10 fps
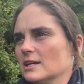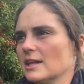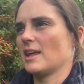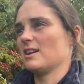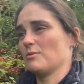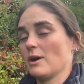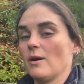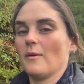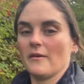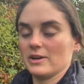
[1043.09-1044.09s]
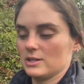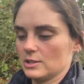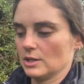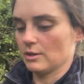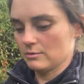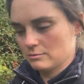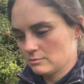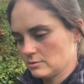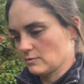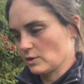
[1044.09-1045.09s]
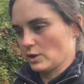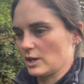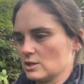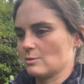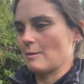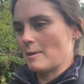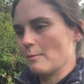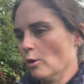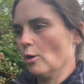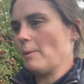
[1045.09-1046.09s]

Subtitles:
And then if we are worried, you know, to look into it a bit more.